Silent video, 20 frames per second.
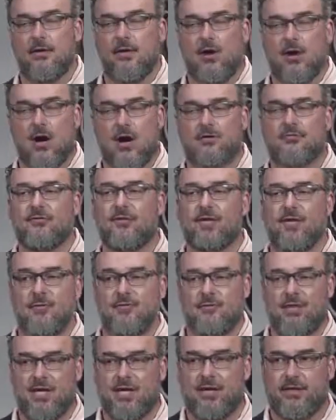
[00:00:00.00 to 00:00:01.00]
Often it
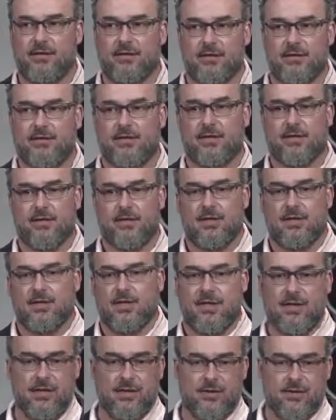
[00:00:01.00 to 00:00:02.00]
means
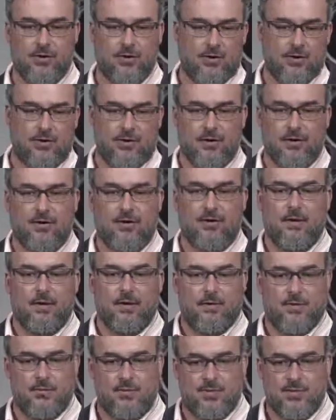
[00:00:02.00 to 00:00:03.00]
either
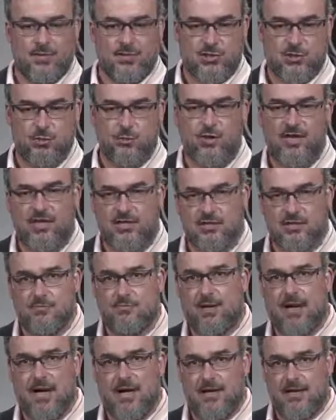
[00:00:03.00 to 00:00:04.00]
the sweet
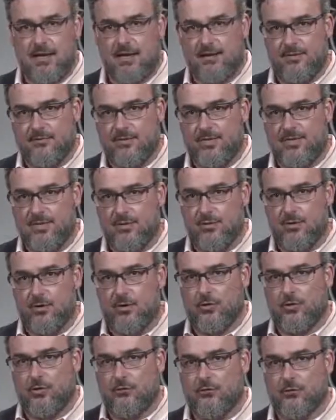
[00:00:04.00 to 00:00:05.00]
spot on the
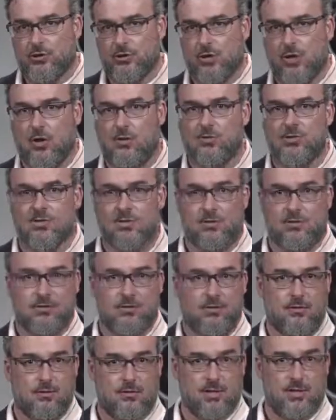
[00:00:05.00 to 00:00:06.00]
material you've
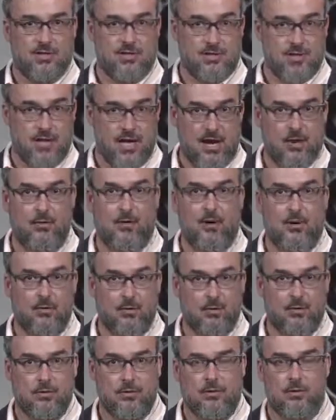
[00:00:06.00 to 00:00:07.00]
chosen is
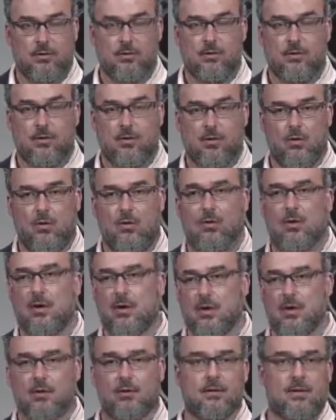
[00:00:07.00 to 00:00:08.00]
narrow,
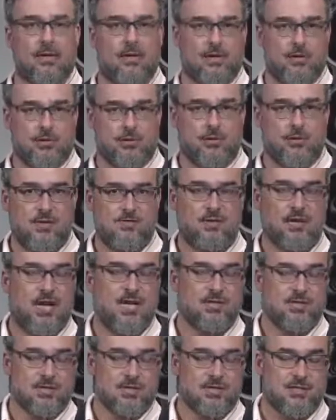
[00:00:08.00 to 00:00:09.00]
or in extreme
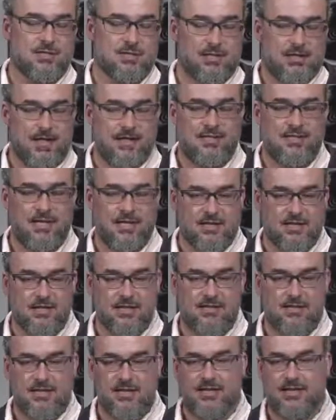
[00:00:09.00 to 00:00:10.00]
cases, latex
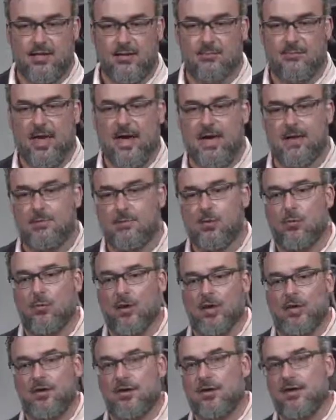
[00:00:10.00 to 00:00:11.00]
is incompatible
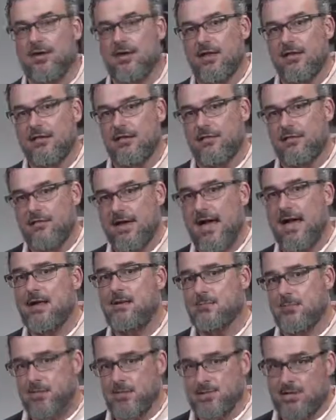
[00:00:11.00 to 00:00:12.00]
with
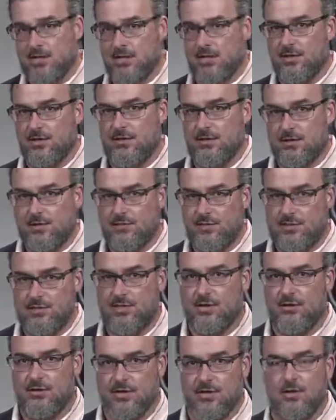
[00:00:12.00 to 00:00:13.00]
that particular
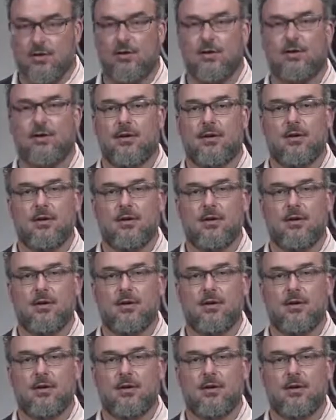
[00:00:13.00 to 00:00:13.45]
material,